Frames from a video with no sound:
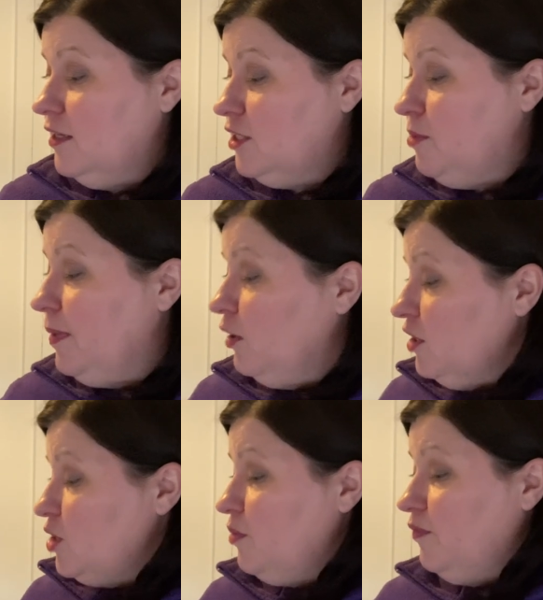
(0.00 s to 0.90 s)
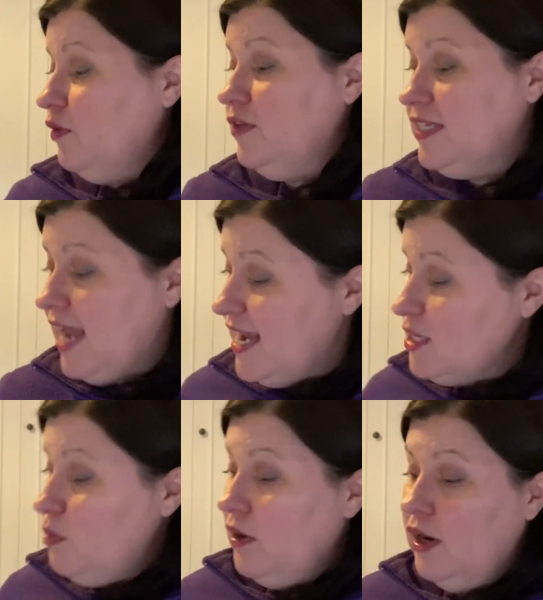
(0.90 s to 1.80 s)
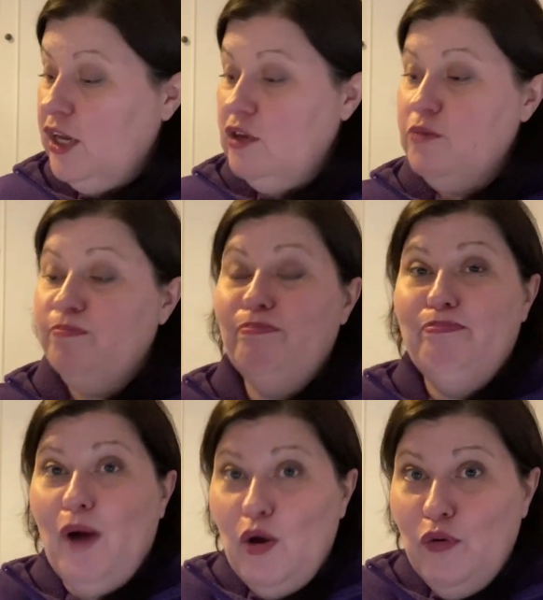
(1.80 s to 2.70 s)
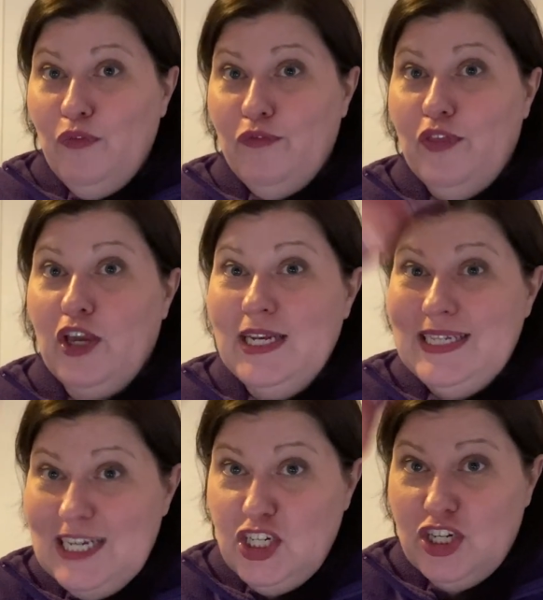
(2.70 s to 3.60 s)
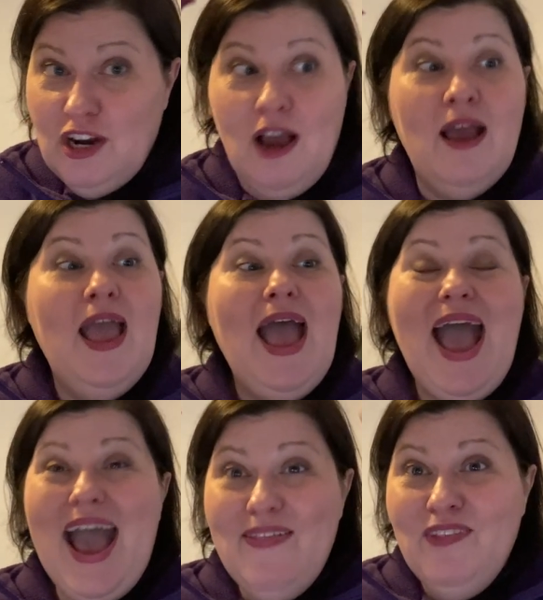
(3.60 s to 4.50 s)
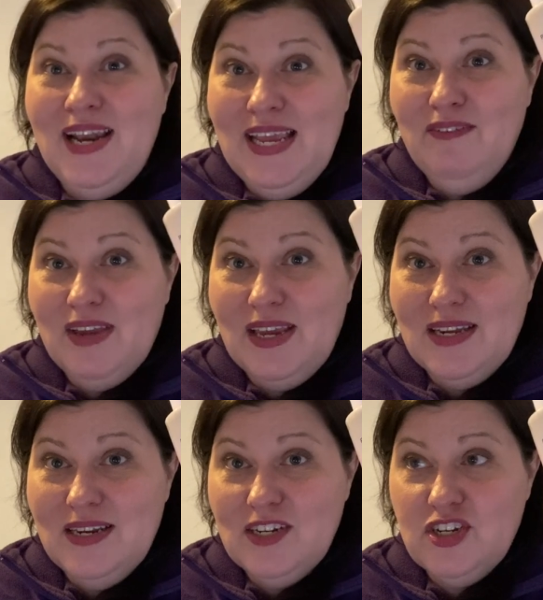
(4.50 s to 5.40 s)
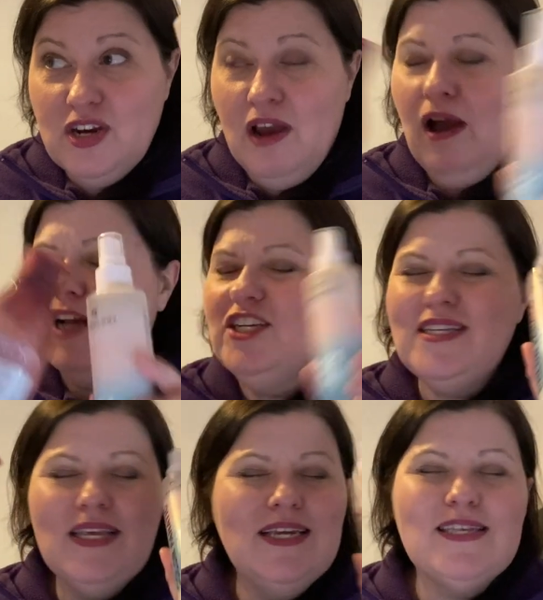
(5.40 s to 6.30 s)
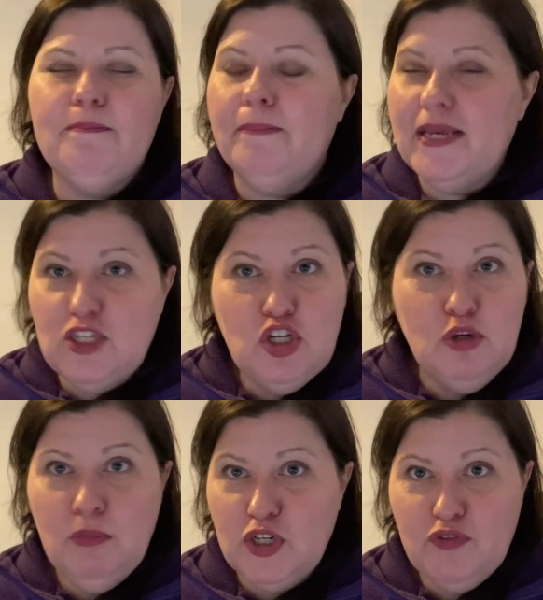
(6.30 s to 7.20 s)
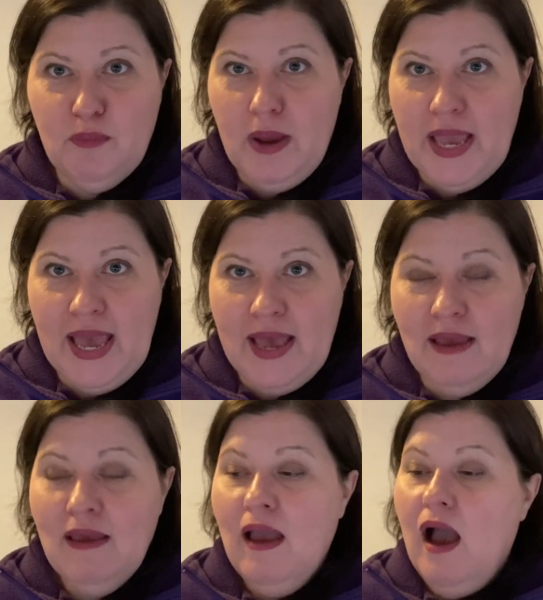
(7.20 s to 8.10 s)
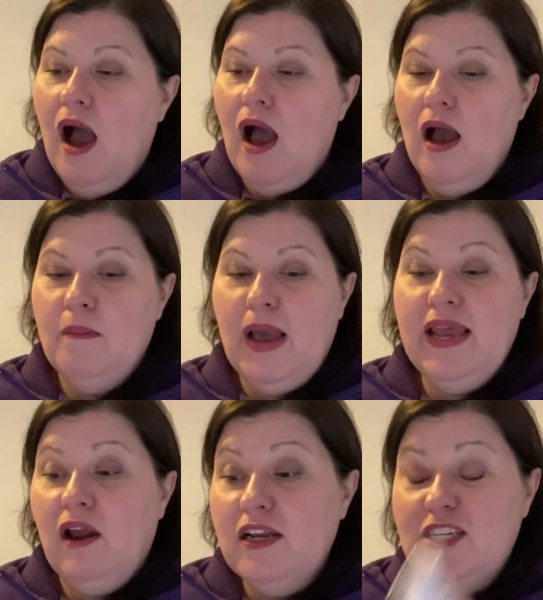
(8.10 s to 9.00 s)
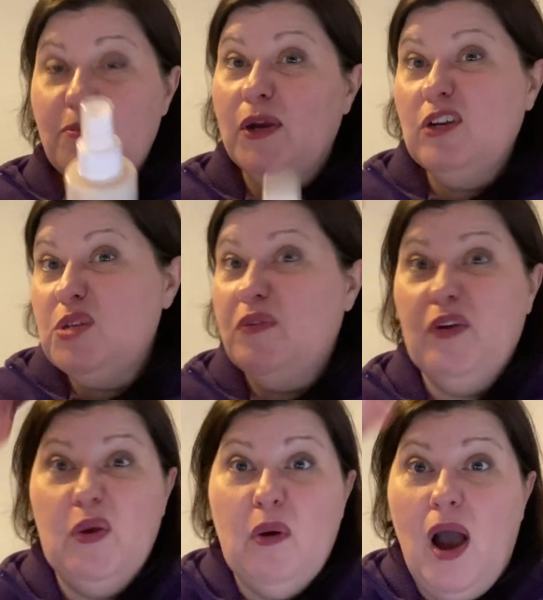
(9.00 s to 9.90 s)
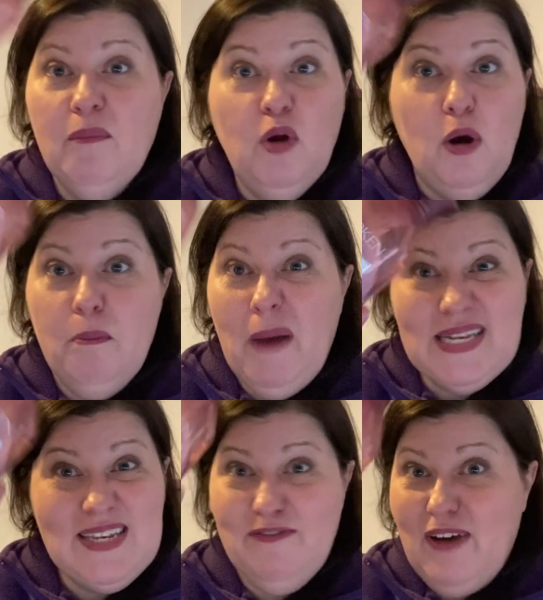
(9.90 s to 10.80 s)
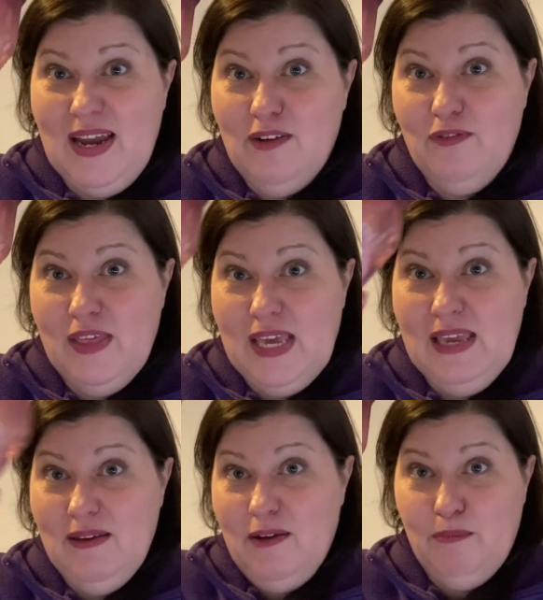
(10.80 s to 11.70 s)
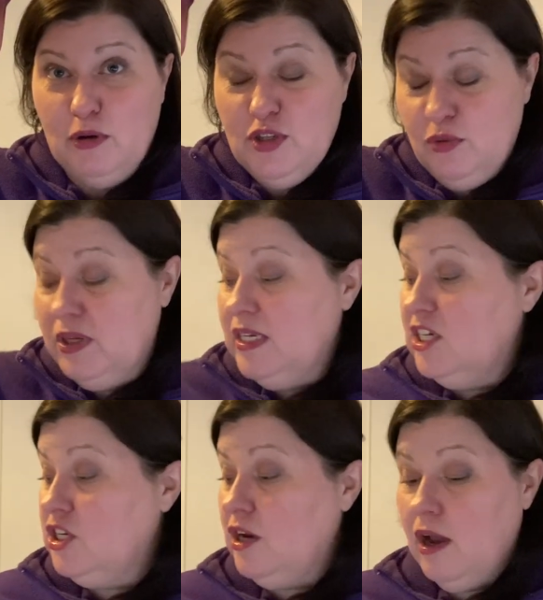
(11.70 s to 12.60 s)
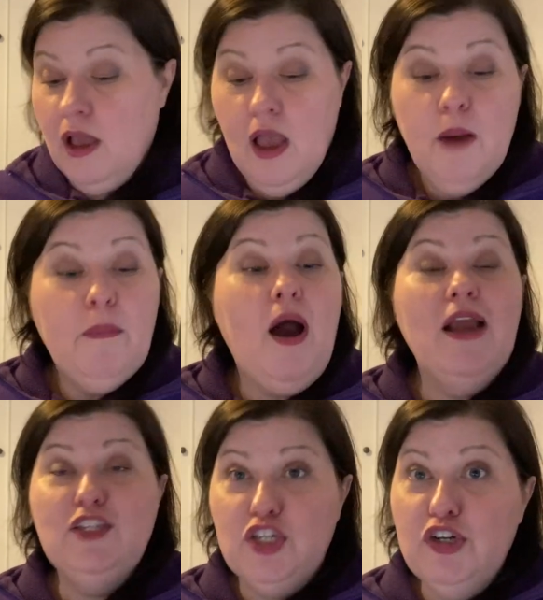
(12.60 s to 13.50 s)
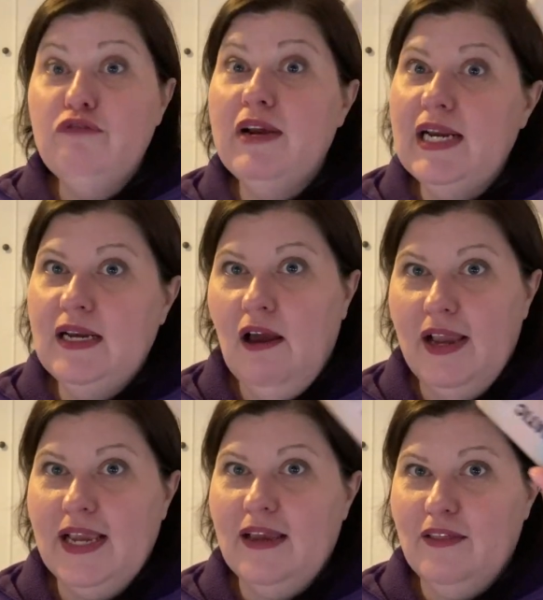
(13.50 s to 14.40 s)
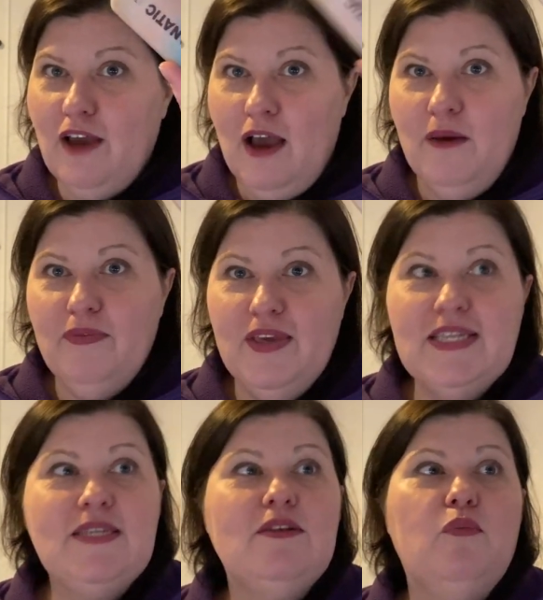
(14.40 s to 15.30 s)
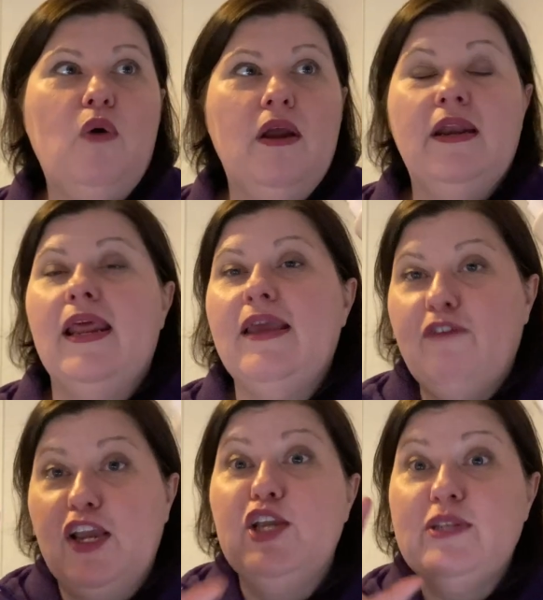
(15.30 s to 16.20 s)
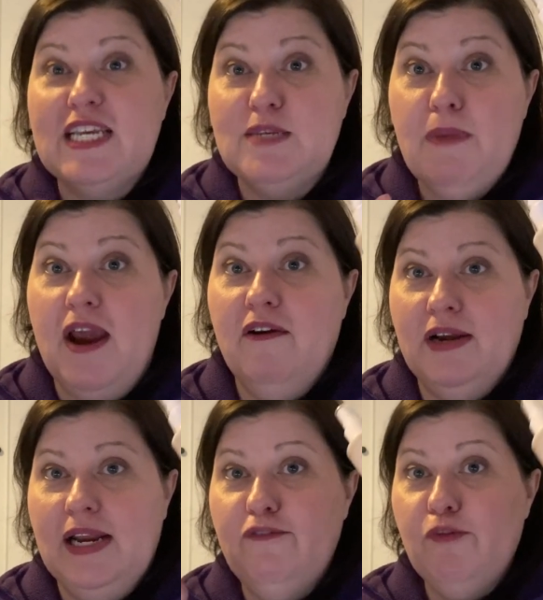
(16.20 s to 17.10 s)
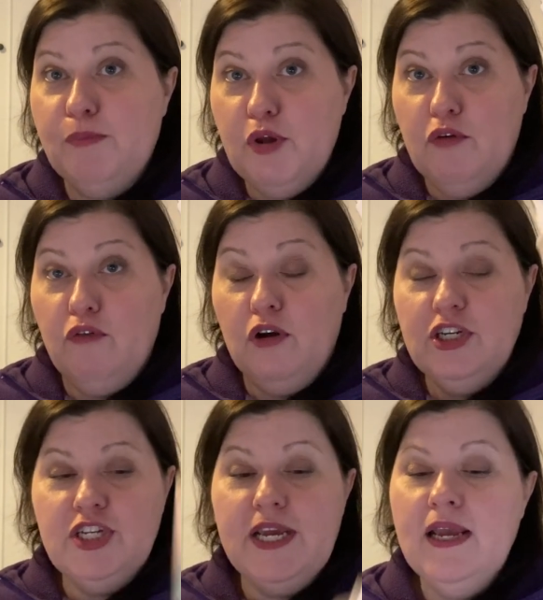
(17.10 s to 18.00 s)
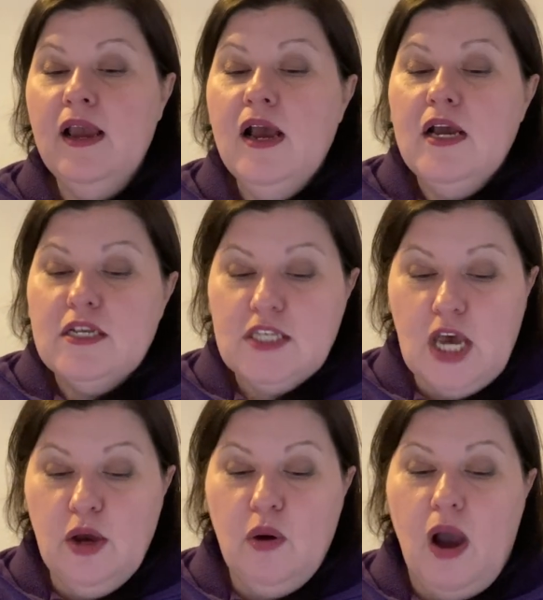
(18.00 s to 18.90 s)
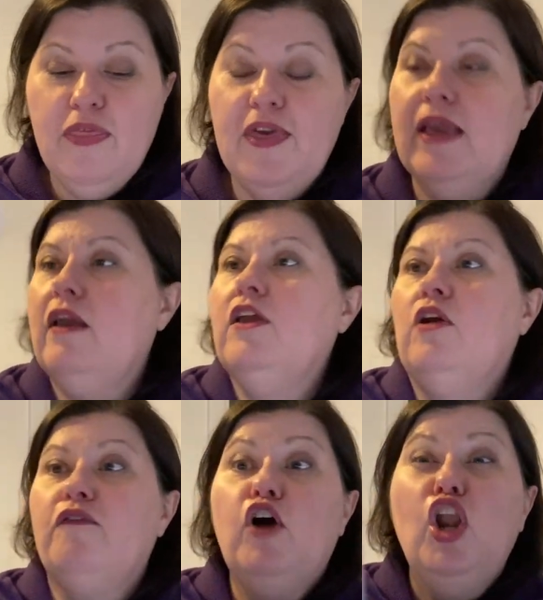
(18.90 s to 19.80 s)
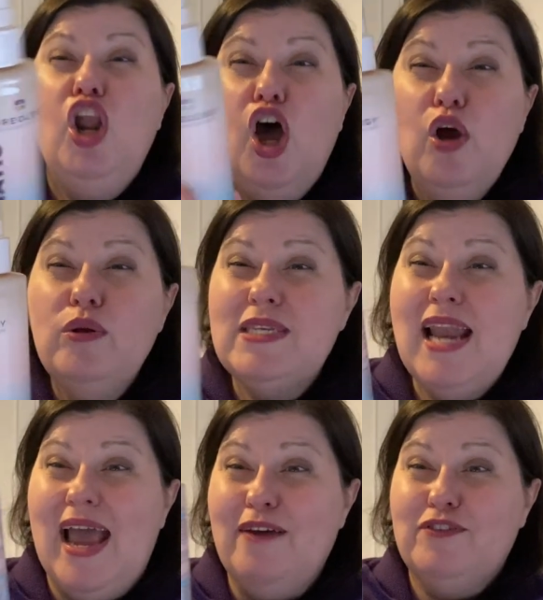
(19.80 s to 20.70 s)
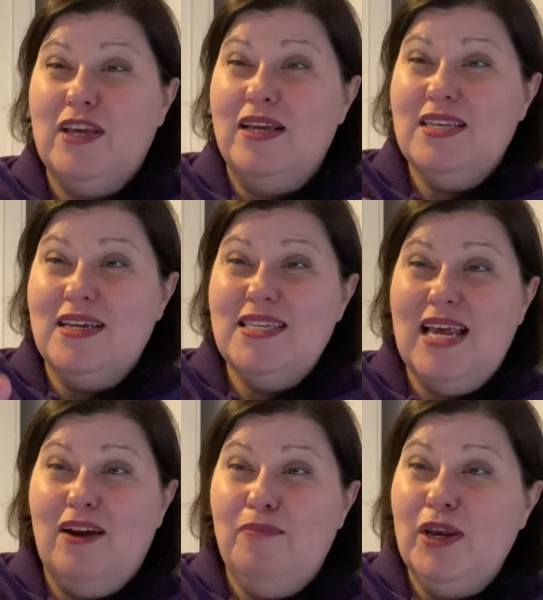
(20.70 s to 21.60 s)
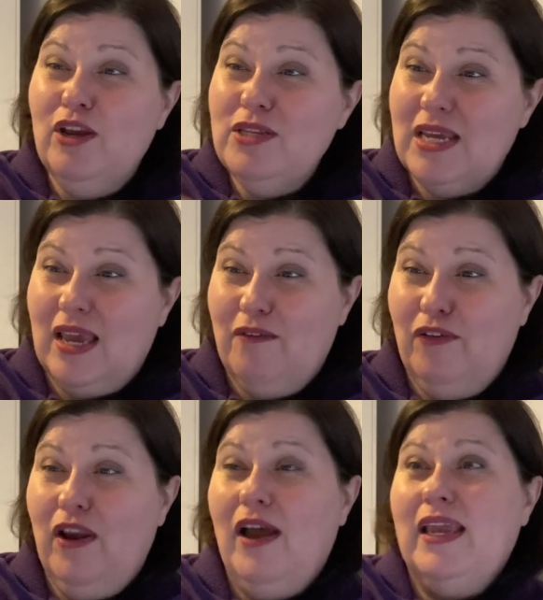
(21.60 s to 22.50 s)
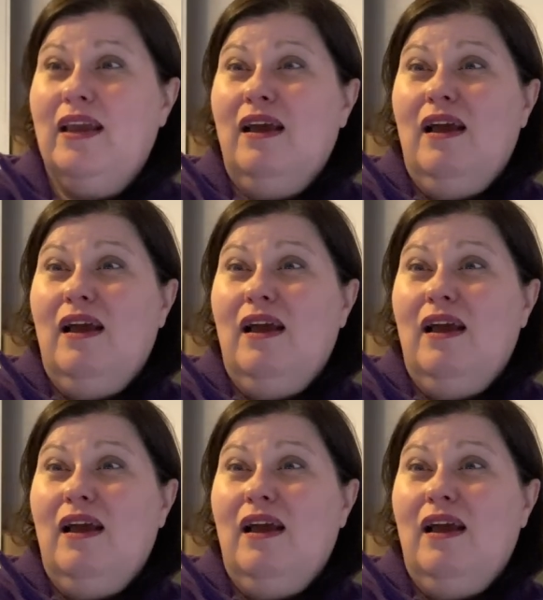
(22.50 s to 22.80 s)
to be honest with you, the days when I use both the conditioner and the leave-in conditioner, I just think it's a bit too much for my hair. Um, and I, to be honest with you, I'm not a massive fan of the bottle conditioner, but I do really like uh, this one if I use it sparingly from Pureology. So I think, you know, I've got loads left. As I said, I've been using it for like,